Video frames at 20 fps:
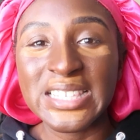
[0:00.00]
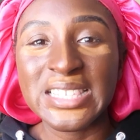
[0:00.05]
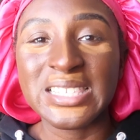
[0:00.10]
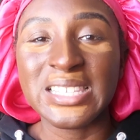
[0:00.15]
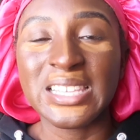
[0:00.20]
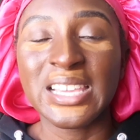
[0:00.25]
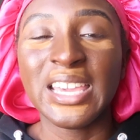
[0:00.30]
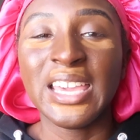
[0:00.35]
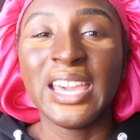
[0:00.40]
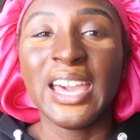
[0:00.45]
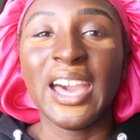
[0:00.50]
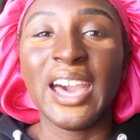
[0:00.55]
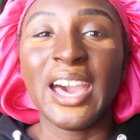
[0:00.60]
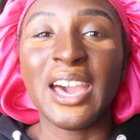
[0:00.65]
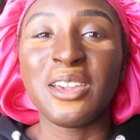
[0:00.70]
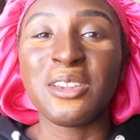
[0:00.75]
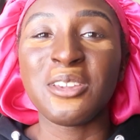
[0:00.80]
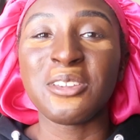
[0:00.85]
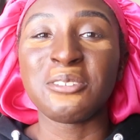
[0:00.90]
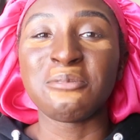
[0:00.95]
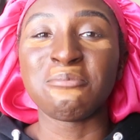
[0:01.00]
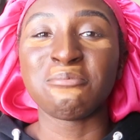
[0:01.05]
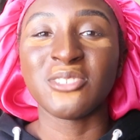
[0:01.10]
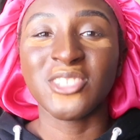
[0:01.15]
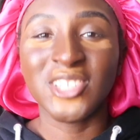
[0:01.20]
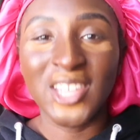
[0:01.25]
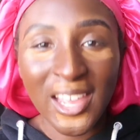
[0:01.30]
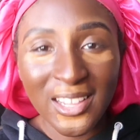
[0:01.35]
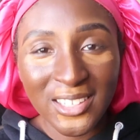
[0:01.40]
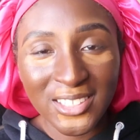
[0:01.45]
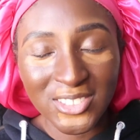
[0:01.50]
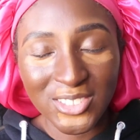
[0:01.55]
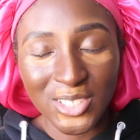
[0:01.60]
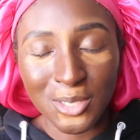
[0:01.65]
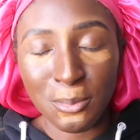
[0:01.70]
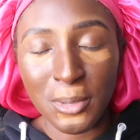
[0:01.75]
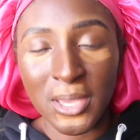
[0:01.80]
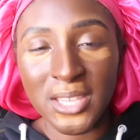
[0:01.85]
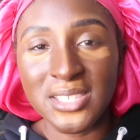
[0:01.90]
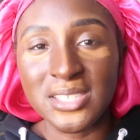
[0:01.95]
it. I'm
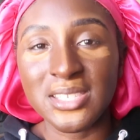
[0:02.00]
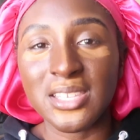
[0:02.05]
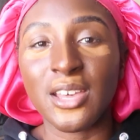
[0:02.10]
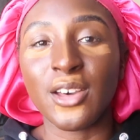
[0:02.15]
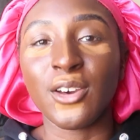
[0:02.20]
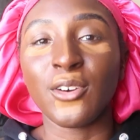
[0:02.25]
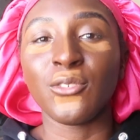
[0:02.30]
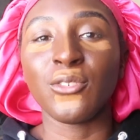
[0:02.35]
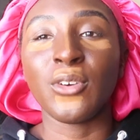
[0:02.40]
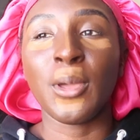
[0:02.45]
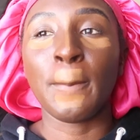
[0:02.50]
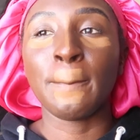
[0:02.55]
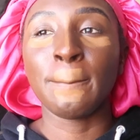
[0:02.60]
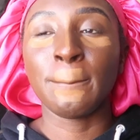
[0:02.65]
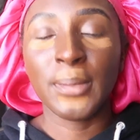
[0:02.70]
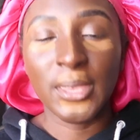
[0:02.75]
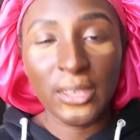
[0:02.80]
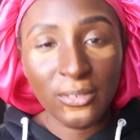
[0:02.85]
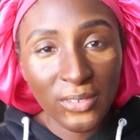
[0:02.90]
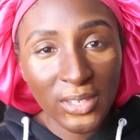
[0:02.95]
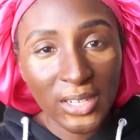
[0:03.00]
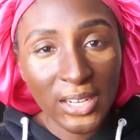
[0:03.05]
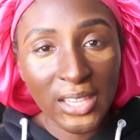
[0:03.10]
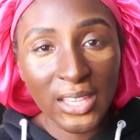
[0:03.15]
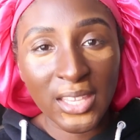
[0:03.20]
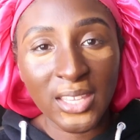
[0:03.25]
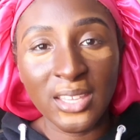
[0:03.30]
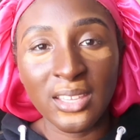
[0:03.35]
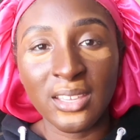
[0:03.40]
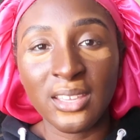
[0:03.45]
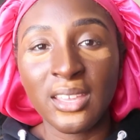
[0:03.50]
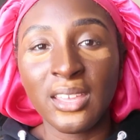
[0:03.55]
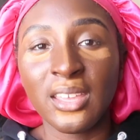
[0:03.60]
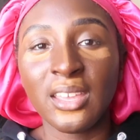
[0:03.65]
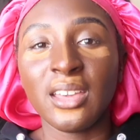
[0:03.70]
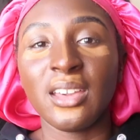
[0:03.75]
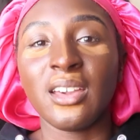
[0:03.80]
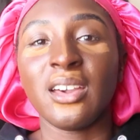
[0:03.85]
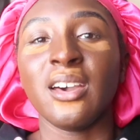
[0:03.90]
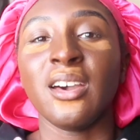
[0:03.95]
challenging myself. I'm pivoting.
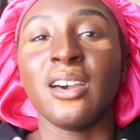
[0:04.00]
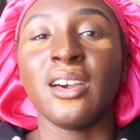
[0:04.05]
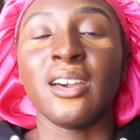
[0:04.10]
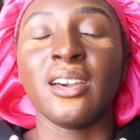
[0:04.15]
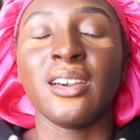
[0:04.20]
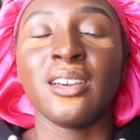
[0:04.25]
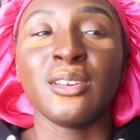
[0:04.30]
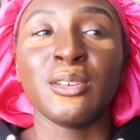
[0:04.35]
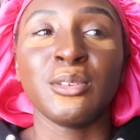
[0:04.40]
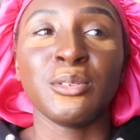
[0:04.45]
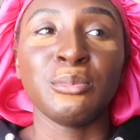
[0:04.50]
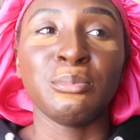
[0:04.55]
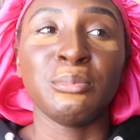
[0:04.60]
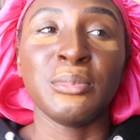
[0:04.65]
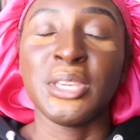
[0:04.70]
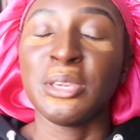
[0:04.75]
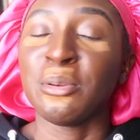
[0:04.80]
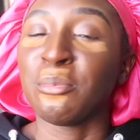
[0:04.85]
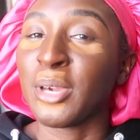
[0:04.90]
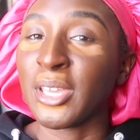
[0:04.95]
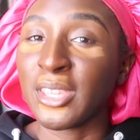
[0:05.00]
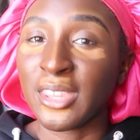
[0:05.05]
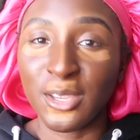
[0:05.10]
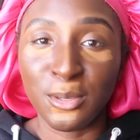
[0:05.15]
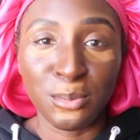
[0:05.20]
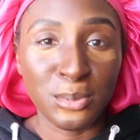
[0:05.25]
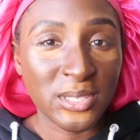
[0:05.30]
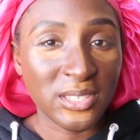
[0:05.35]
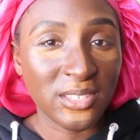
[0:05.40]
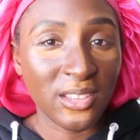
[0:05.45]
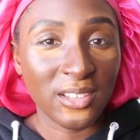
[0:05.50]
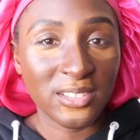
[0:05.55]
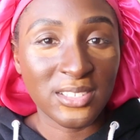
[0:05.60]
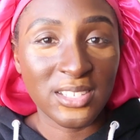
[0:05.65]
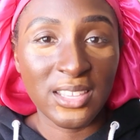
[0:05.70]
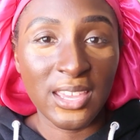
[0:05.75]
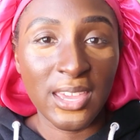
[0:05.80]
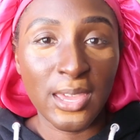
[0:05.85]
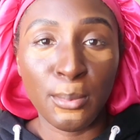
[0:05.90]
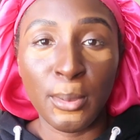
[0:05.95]
Me and my therapist talked
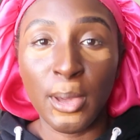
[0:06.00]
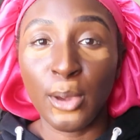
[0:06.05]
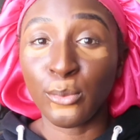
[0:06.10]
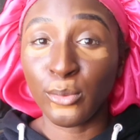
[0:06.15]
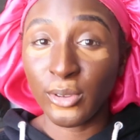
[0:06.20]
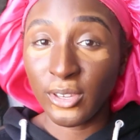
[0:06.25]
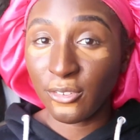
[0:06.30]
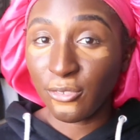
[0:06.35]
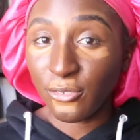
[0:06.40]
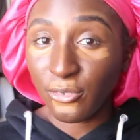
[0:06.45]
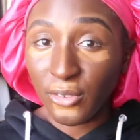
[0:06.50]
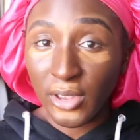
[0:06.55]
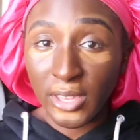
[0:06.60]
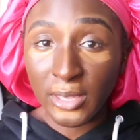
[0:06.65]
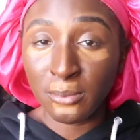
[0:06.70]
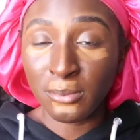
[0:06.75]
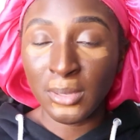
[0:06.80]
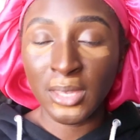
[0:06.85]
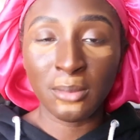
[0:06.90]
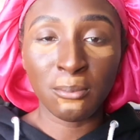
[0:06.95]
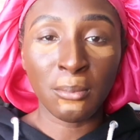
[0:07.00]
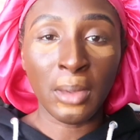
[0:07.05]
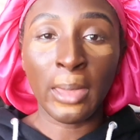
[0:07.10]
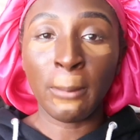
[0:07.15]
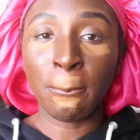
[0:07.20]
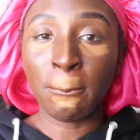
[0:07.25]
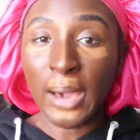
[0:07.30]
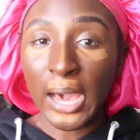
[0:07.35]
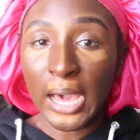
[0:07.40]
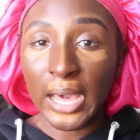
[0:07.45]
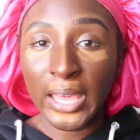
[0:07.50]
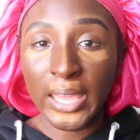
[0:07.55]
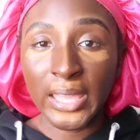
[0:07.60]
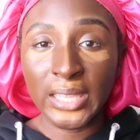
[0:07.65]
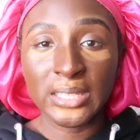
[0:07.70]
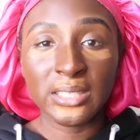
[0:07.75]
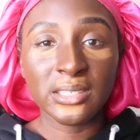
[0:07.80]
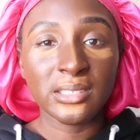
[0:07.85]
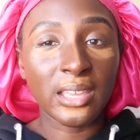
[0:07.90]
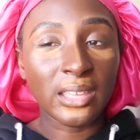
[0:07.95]
today about reframing my
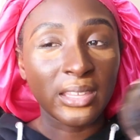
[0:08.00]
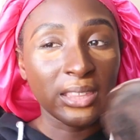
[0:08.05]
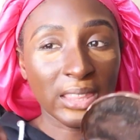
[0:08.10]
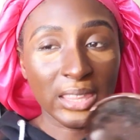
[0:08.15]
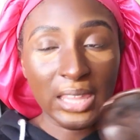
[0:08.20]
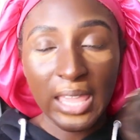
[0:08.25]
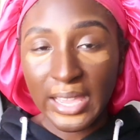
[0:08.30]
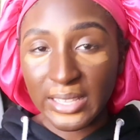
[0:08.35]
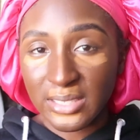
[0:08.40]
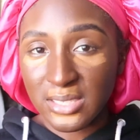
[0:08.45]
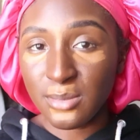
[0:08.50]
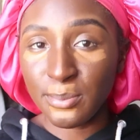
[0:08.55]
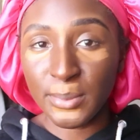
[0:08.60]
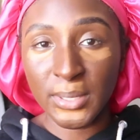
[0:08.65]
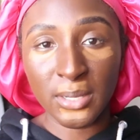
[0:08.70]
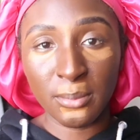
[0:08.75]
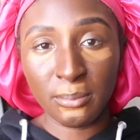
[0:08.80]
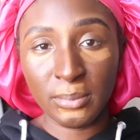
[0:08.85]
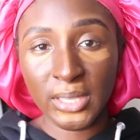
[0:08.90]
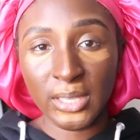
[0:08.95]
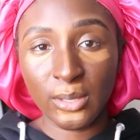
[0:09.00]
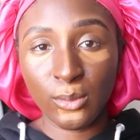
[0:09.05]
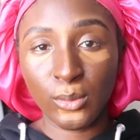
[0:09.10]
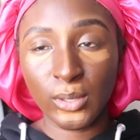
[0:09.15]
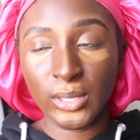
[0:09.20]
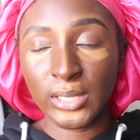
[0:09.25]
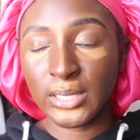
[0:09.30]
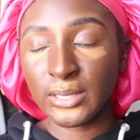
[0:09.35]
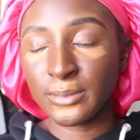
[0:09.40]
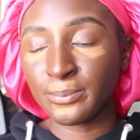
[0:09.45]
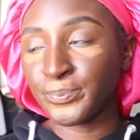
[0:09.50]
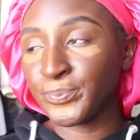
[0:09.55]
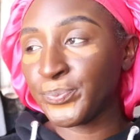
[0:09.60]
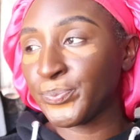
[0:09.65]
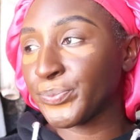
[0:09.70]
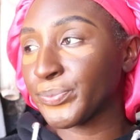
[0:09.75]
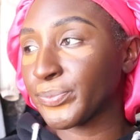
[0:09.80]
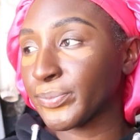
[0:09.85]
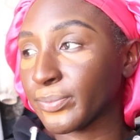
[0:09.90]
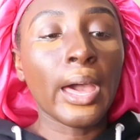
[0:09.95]
mind. That's been a big one.
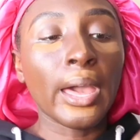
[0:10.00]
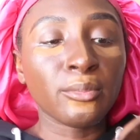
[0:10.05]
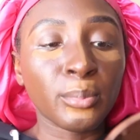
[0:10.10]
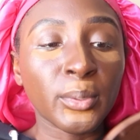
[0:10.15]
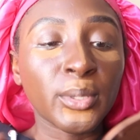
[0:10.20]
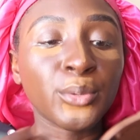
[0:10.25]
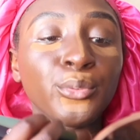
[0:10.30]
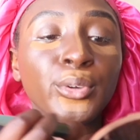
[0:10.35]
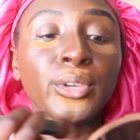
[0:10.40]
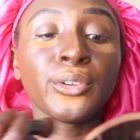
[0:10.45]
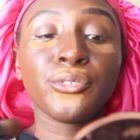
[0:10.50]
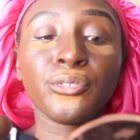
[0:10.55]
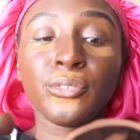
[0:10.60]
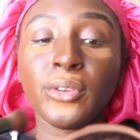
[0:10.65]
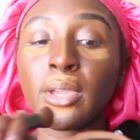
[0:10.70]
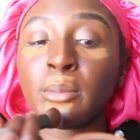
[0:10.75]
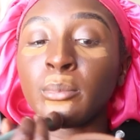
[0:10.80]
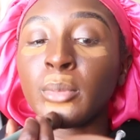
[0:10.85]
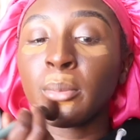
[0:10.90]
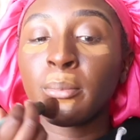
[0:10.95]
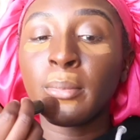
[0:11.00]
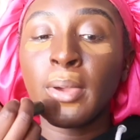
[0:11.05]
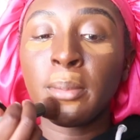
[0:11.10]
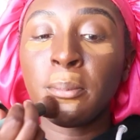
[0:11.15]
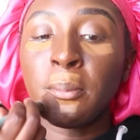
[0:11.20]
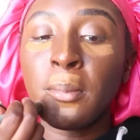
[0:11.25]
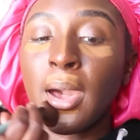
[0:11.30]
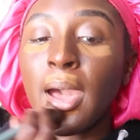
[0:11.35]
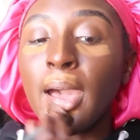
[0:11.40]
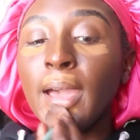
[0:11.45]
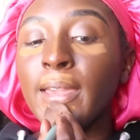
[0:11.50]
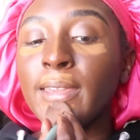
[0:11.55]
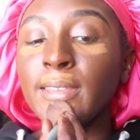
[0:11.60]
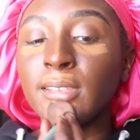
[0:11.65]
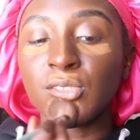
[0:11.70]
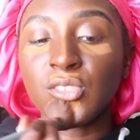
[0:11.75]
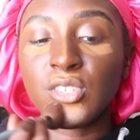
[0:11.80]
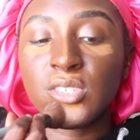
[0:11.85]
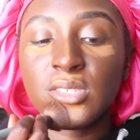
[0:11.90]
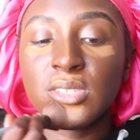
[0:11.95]
I've been reframing my
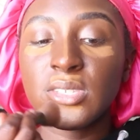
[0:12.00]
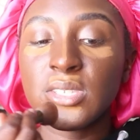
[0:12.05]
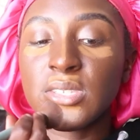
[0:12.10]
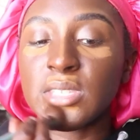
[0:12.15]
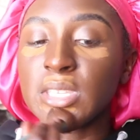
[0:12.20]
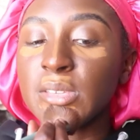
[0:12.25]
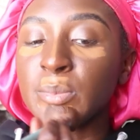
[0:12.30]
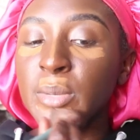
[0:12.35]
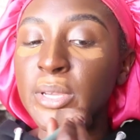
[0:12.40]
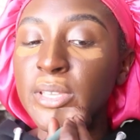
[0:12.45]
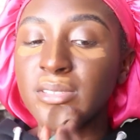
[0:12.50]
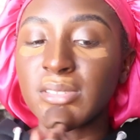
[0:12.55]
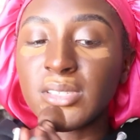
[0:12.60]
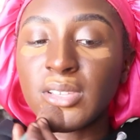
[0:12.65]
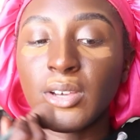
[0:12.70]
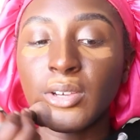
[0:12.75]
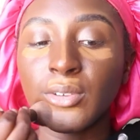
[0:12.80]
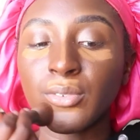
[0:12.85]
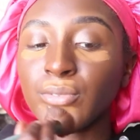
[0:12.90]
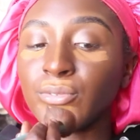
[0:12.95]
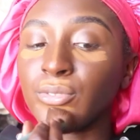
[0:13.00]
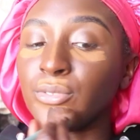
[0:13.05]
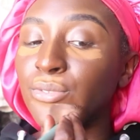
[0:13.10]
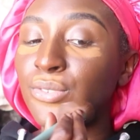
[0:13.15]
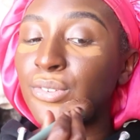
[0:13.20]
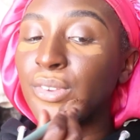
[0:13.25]
mind just to see myself